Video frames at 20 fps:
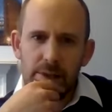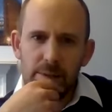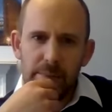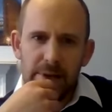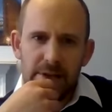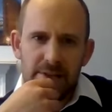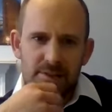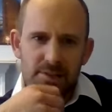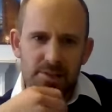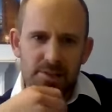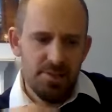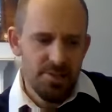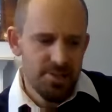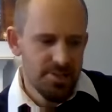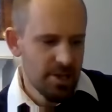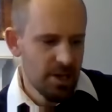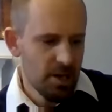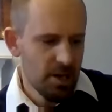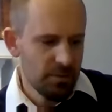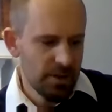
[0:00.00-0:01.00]
business
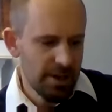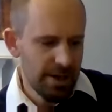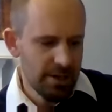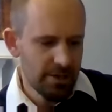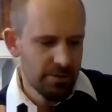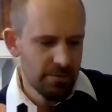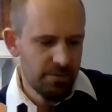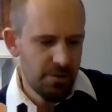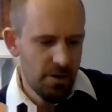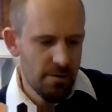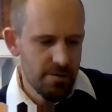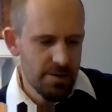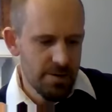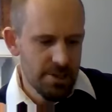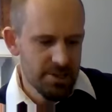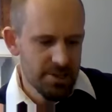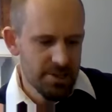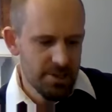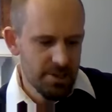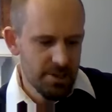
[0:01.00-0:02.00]
itself, Leyland
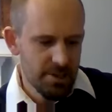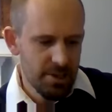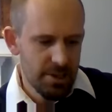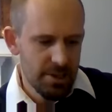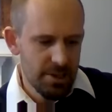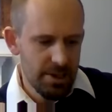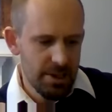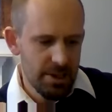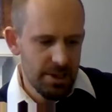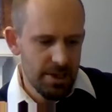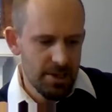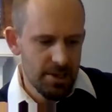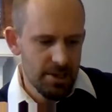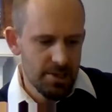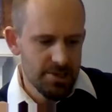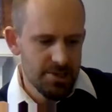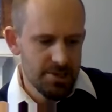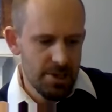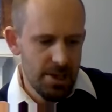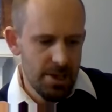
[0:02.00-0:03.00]
Forrest,
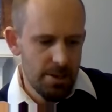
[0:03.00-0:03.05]
and